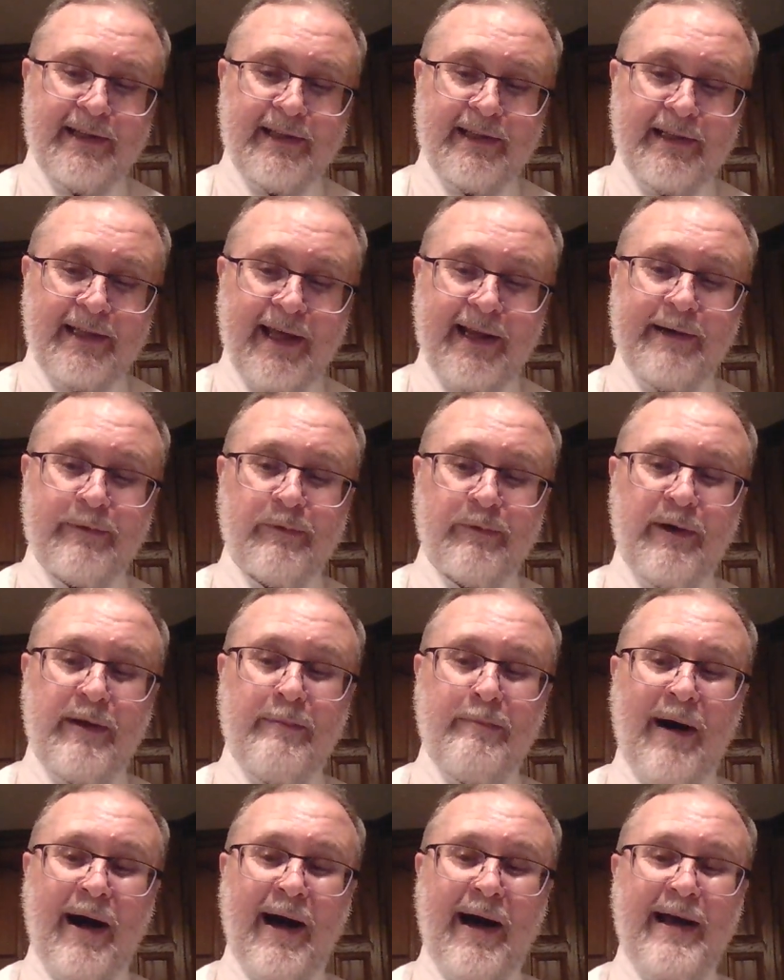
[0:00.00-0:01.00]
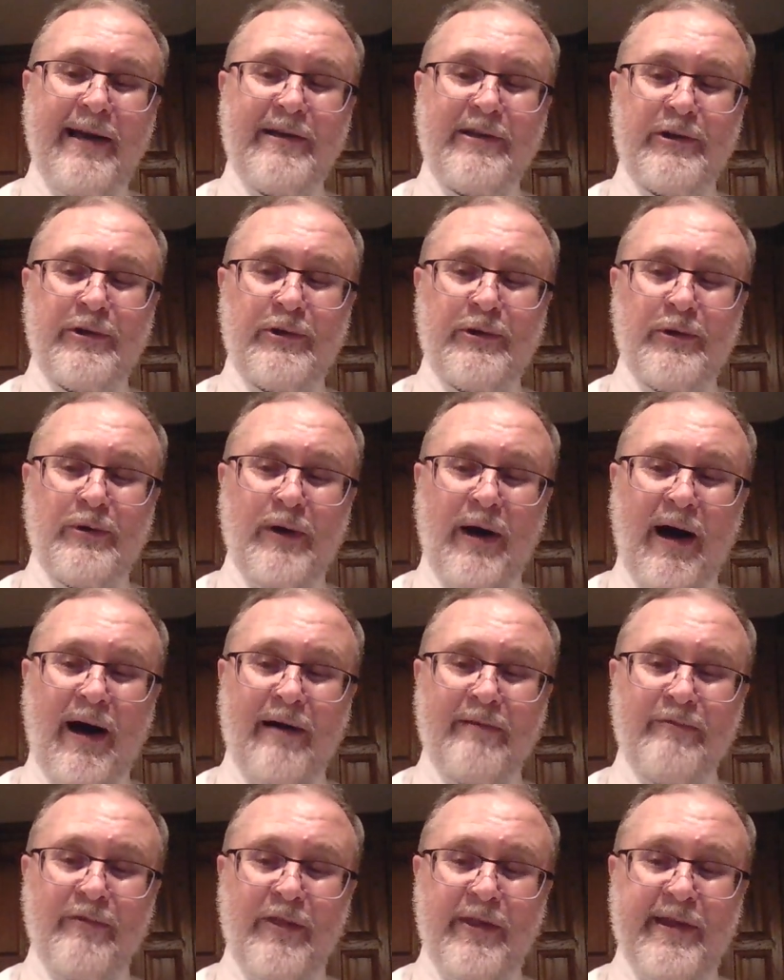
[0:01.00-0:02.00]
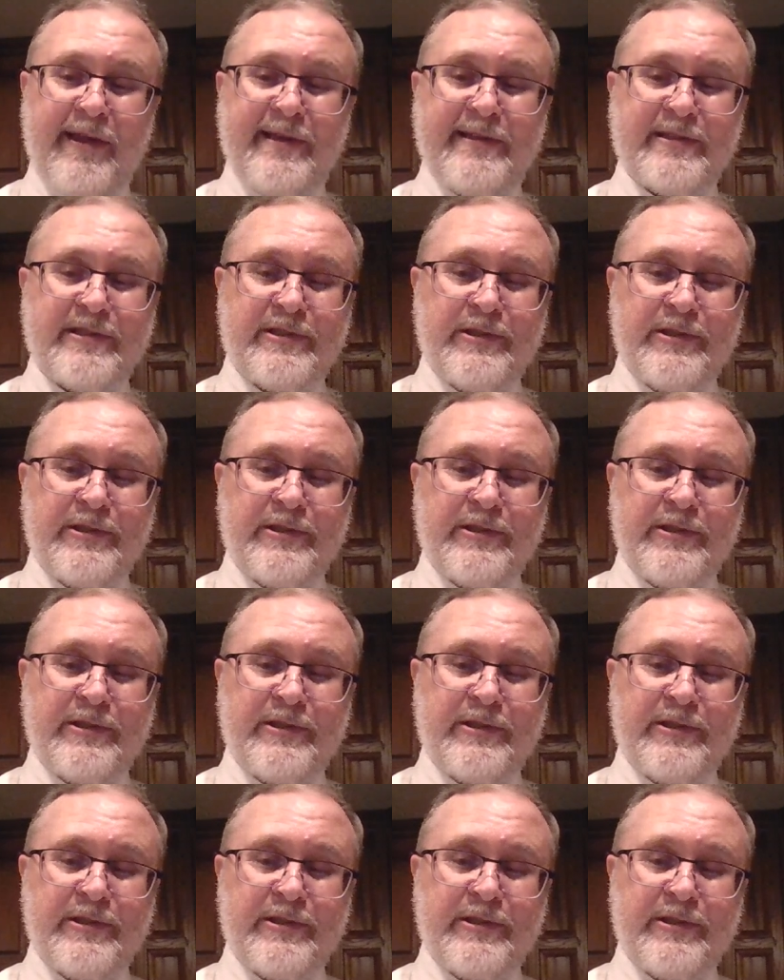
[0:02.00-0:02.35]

let it remind you of these